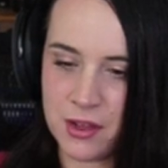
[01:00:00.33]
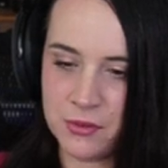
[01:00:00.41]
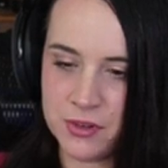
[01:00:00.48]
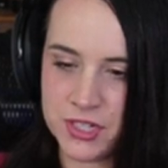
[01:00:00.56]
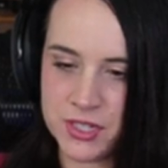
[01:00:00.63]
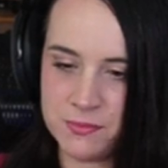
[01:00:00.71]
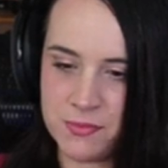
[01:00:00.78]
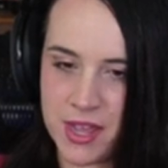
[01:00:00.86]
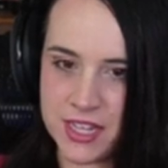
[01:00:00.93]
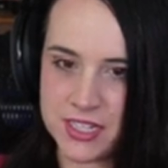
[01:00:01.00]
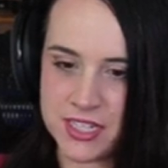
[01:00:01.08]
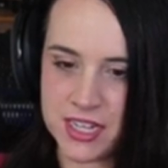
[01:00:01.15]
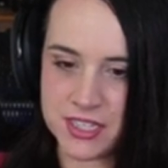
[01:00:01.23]
Our
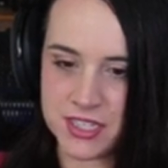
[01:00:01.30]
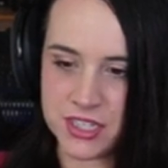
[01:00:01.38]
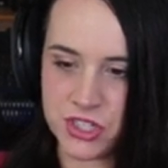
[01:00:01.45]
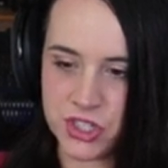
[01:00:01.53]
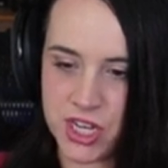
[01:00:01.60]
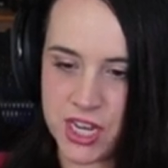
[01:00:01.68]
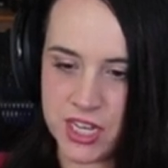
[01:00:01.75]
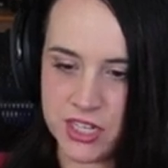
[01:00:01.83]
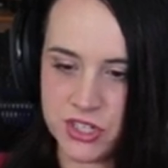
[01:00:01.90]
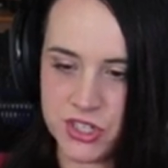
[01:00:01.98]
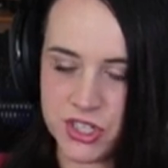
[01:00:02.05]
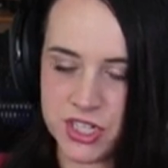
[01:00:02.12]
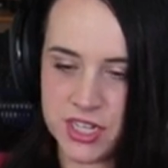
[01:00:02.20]
demand hasn't
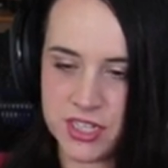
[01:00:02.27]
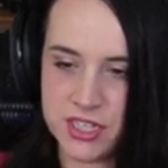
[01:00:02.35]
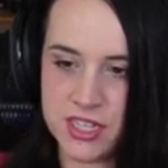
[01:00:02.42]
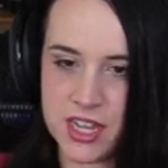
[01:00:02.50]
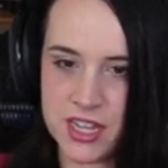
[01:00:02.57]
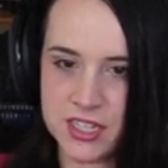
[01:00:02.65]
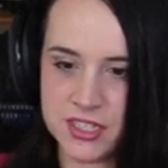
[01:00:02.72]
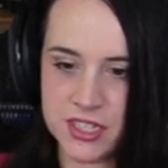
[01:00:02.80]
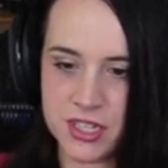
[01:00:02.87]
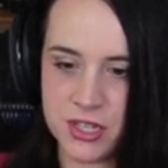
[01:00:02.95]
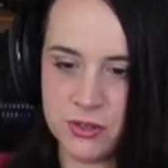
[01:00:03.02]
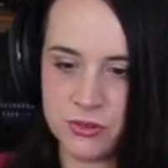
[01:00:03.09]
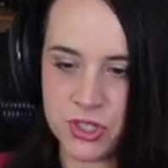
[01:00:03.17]
changed. The
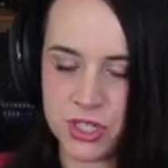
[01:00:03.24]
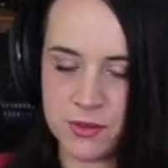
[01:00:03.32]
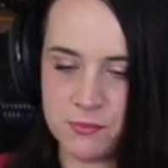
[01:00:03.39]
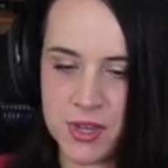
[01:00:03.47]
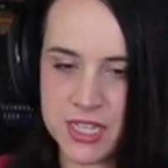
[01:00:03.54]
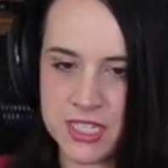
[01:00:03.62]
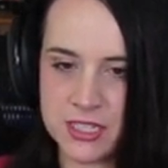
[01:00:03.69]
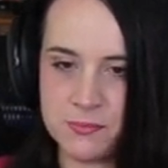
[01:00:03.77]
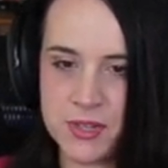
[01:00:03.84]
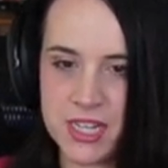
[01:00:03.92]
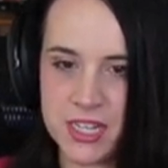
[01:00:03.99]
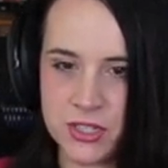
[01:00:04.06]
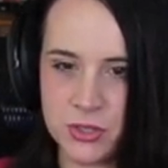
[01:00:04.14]
execution must
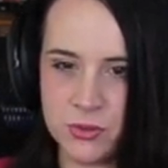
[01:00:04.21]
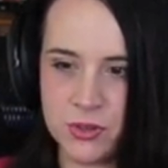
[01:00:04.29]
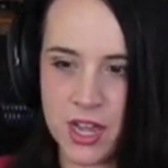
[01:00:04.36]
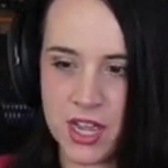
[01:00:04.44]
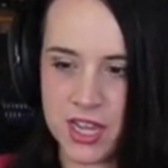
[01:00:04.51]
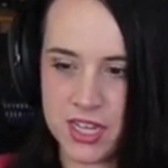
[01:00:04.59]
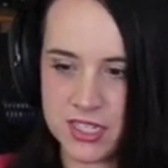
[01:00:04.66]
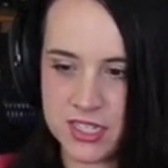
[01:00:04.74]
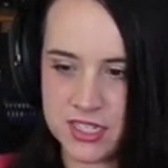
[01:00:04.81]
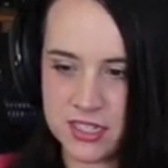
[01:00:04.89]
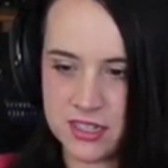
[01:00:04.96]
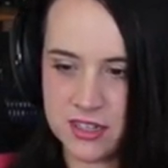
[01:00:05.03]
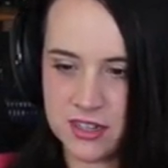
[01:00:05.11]
be tonight.
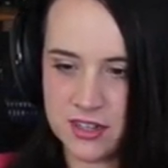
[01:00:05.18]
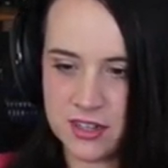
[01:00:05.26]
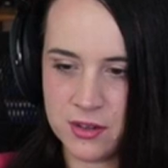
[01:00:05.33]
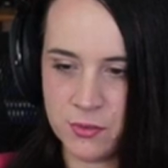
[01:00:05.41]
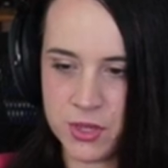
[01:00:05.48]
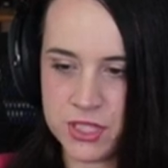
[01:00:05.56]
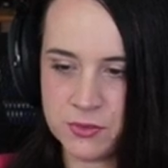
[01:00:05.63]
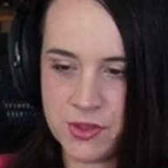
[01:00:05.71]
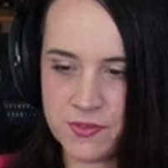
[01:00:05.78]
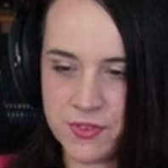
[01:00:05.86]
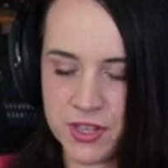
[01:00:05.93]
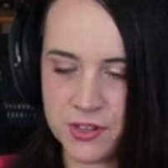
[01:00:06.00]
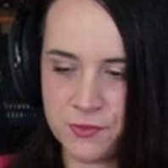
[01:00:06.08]
Once
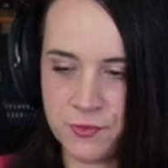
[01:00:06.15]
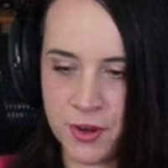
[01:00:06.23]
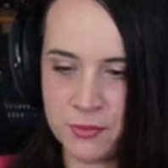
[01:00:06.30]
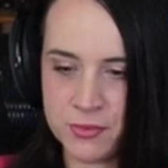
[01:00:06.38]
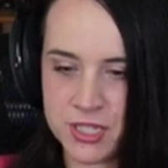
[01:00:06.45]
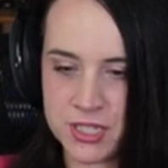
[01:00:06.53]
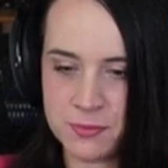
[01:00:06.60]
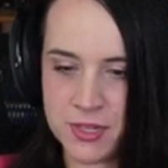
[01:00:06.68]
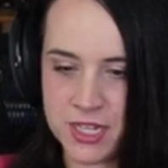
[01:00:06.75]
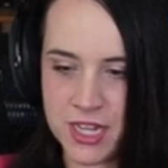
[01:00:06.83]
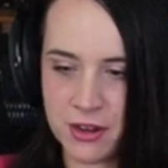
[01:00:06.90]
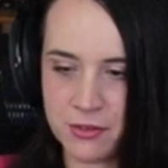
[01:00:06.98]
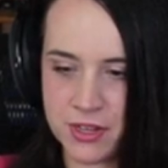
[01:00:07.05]
we've confirmed it's
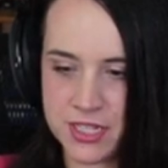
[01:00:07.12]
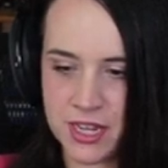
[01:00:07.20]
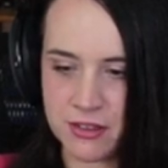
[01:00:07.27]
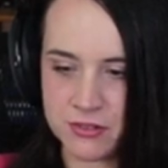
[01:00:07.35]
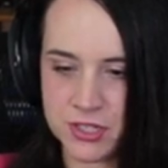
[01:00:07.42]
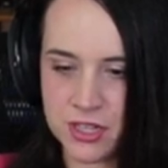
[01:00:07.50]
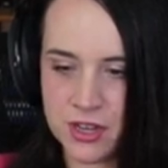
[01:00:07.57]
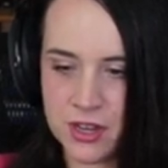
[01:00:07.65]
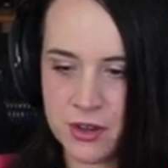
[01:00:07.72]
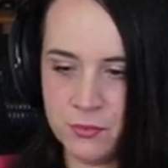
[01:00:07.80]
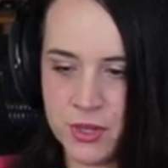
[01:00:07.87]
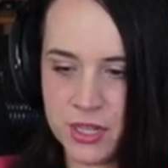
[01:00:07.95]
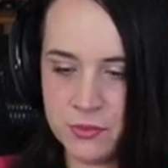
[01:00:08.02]
been carried out,
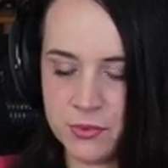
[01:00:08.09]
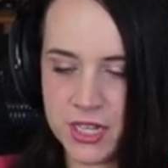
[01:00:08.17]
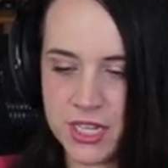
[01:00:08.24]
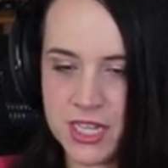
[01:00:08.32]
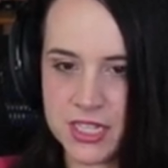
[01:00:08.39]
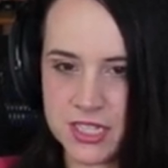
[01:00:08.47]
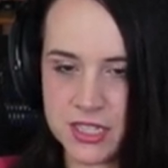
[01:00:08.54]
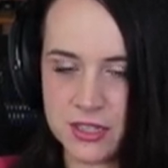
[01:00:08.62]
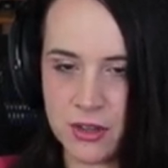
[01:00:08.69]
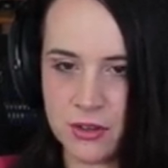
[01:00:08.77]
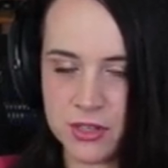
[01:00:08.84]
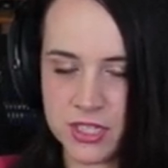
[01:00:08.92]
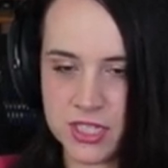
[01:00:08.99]
we'll release
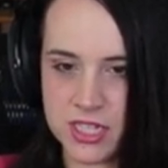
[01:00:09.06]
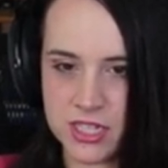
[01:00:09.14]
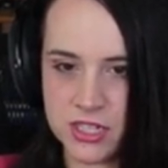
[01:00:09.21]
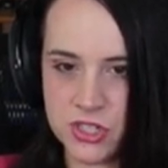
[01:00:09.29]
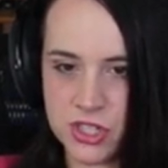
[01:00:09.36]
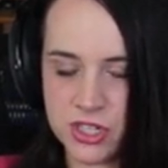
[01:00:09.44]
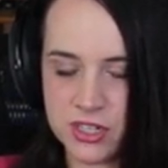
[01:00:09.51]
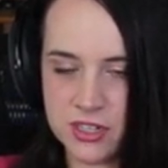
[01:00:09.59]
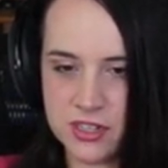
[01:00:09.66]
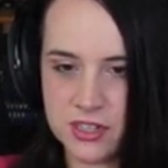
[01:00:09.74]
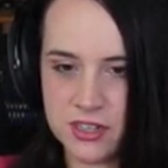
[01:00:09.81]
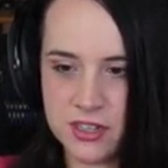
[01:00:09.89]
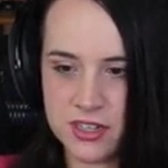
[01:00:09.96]
the hostage.
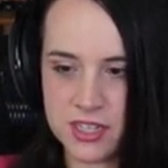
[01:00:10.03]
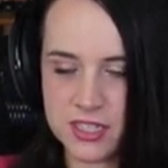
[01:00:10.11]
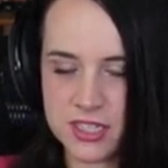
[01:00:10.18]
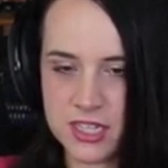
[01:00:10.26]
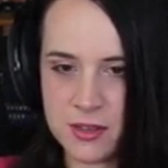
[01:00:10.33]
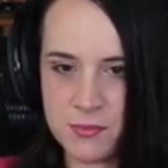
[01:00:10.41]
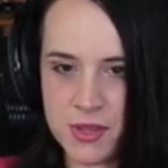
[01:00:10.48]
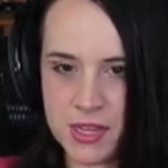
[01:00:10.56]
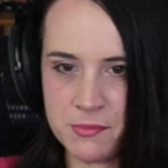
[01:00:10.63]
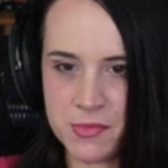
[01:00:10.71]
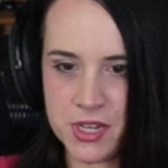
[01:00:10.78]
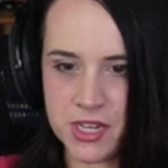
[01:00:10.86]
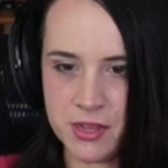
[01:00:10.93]
Is he
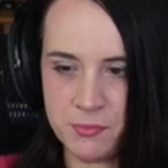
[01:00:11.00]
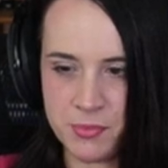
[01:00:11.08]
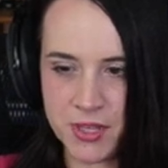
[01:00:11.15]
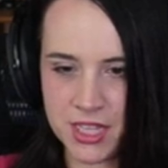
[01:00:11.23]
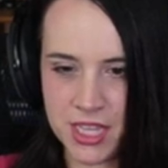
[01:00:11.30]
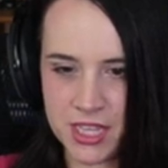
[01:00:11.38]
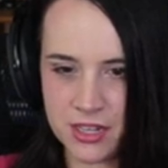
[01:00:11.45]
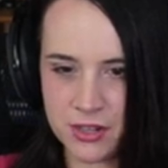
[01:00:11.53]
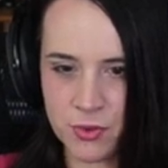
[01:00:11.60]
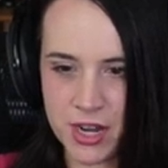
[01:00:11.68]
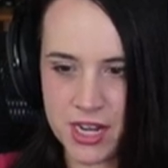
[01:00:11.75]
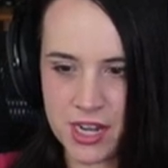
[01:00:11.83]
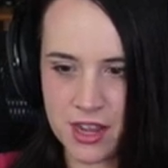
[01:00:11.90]
being manipulated
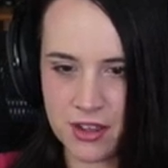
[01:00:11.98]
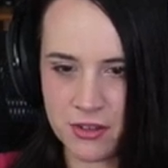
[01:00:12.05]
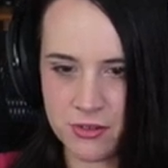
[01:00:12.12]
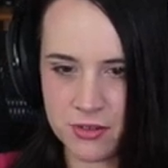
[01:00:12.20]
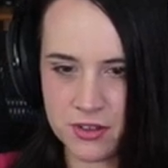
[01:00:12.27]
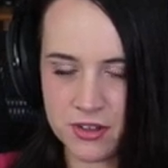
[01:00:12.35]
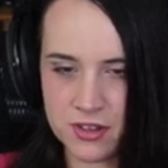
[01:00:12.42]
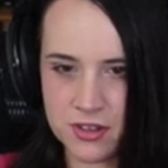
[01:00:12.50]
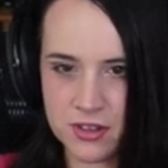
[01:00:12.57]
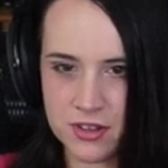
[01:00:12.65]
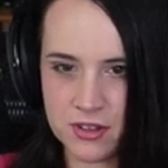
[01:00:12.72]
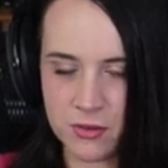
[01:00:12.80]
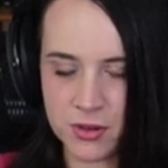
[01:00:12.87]
right now?
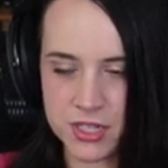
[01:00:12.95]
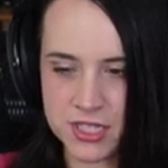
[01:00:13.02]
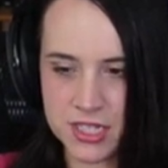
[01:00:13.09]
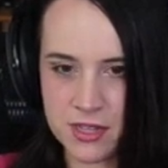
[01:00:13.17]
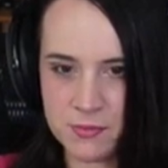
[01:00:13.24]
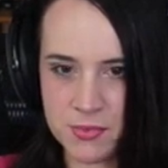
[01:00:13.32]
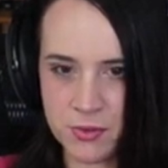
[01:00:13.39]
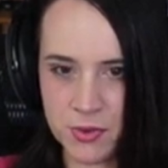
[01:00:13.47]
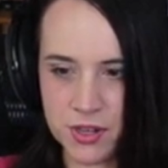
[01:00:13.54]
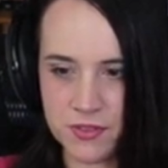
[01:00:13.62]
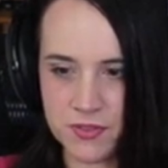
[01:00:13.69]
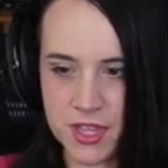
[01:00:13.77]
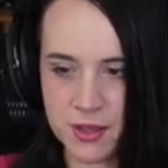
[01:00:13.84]
Or has he been
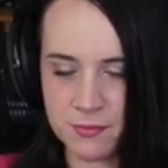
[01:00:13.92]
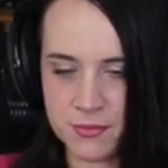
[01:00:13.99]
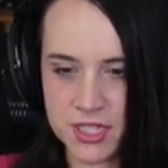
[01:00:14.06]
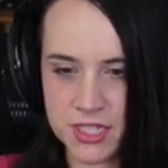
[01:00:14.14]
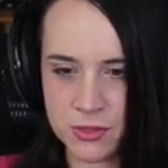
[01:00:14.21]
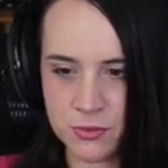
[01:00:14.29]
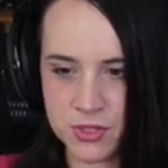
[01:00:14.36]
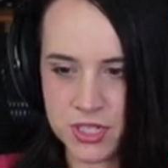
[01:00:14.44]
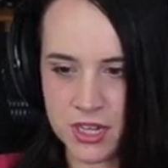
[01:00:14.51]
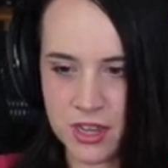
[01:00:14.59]
one of them this whole